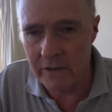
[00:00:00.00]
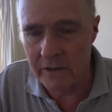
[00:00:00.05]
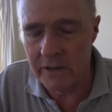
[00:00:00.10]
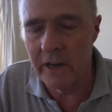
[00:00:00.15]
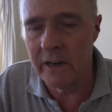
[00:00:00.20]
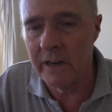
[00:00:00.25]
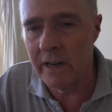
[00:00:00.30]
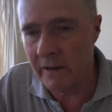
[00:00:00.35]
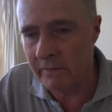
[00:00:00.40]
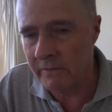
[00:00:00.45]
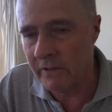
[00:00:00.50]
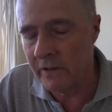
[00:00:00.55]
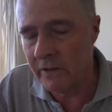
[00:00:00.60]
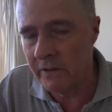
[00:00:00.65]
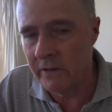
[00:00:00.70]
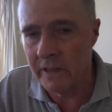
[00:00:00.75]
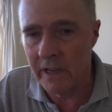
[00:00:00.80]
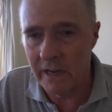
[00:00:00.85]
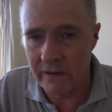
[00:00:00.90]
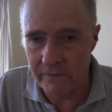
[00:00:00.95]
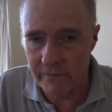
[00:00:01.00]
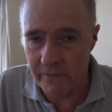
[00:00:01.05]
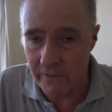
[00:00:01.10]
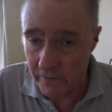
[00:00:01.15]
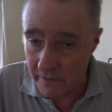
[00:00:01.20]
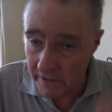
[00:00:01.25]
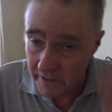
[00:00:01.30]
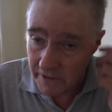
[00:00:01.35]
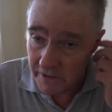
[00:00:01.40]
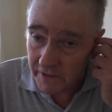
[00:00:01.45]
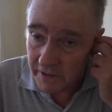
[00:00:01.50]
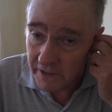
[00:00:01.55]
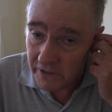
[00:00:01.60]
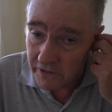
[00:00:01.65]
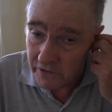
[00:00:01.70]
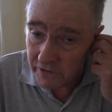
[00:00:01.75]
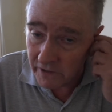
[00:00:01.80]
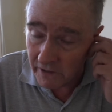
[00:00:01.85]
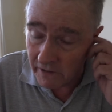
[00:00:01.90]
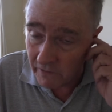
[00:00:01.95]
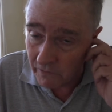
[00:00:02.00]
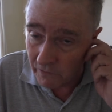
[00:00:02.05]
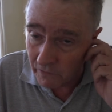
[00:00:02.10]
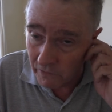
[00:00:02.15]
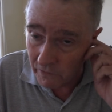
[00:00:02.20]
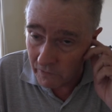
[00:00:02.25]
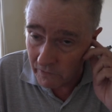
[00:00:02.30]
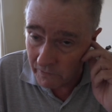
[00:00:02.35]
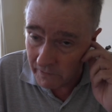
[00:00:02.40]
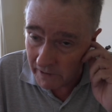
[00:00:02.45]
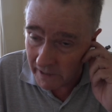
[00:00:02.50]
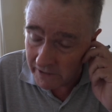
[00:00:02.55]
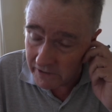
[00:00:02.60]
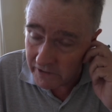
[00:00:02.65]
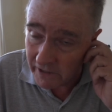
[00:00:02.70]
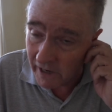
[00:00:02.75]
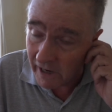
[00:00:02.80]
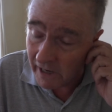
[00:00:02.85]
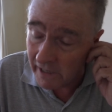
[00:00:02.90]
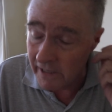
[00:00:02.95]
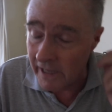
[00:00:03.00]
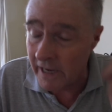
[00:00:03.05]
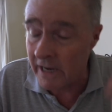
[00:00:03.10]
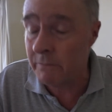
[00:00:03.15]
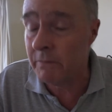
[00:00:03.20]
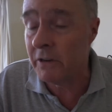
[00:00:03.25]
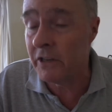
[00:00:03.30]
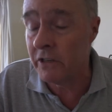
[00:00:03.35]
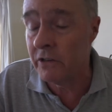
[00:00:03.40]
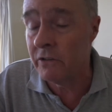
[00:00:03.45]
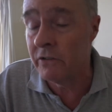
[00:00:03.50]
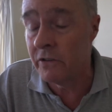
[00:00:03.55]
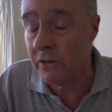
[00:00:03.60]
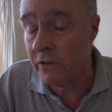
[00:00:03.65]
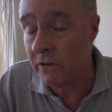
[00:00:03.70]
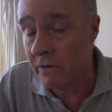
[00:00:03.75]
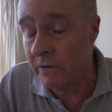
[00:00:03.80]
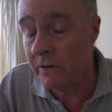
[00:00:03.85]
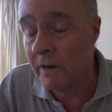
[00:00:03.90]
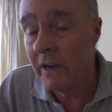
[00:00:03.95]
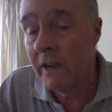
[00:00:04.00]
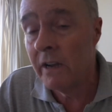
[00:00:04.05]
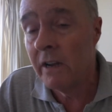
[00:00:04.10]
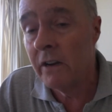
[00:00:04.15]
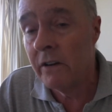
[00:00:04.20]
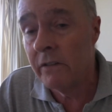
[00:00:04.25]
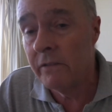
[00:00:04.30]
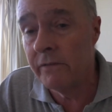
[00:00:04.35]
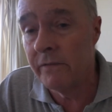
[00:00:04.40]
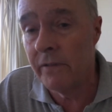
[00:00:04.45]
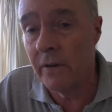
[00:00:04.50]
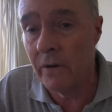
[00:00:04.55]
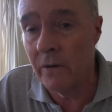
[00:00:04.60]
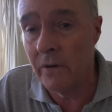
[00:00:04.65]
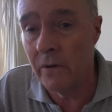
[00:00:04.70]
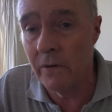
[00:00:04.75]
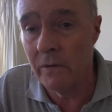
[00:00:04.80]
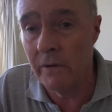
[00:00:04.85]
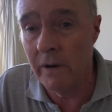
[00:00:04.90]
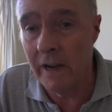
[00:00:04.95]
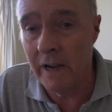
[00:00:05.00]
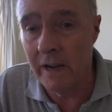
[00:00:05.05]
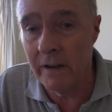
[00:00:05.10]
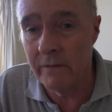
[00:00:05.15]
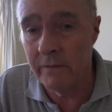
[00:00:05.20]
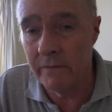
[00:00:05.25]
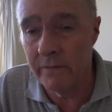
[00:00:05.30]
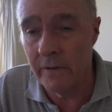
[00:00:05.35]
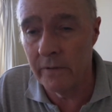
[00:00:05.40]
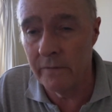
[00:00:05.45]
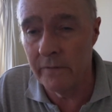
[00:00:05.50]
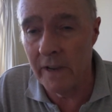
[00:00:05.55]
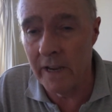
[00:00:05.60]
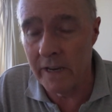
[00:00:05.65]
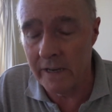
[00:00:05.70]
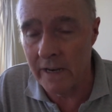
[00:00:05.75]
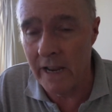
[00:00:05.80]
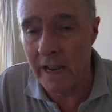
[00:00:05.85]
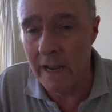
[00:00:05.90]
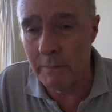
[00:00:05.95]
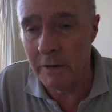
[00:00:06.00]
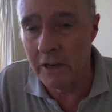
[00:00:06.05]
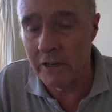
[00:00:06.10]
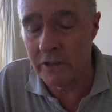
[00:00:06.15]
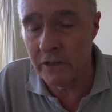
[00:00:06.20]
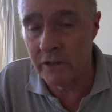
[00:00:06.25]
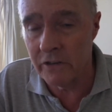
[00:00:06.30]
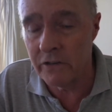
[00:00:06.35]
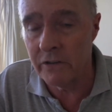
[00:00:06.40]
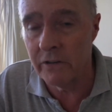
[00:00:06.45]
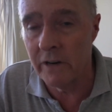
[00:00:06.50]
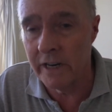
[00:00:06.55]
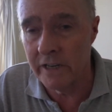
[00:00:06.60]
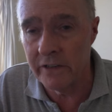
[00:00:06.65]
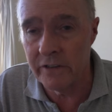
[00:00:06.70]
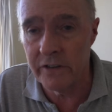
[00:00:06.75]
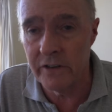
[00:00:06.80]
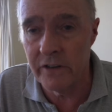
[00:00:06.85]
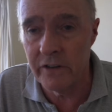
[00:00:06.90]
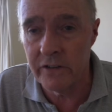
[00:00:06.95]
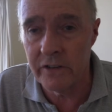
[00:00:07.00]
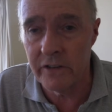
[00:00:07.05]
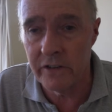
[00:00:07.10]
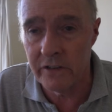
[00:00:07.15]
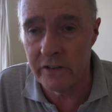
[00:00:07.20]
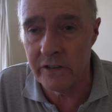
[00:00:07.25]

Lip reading: You don't have to do that for Indonesia or Thailand, but you do for Vietnam as an Australian citizen.